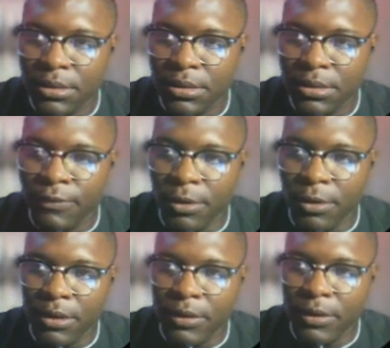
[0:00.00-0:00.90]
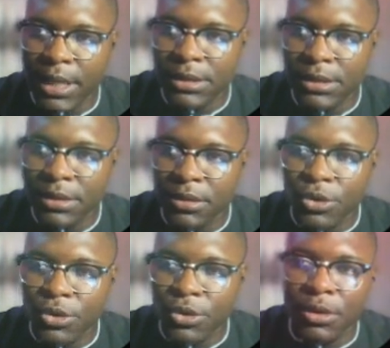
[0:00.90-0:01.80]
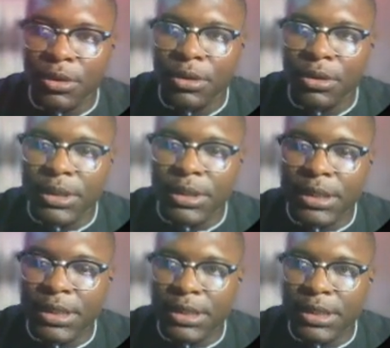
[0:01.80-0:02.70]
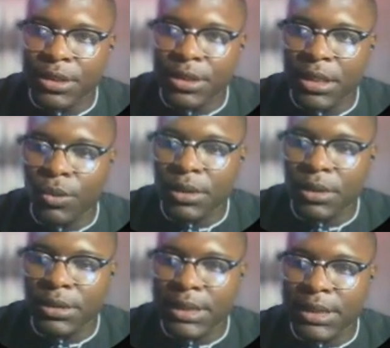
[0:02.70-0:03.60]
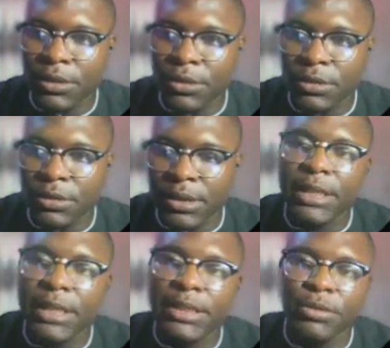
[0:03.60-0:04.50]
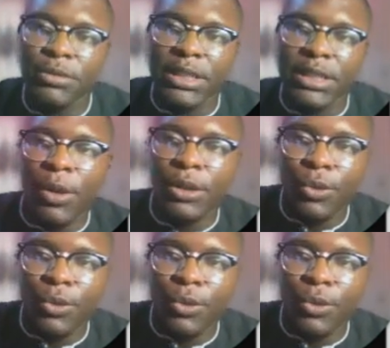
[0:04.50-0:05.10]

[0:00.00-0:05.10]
So this is actually the word that I want to say. Now let's assume that I want to kill this